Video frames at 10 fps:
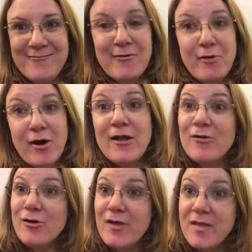We're working
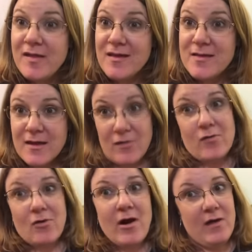on our listening skills
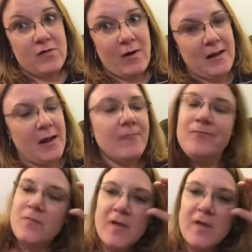in our house right now.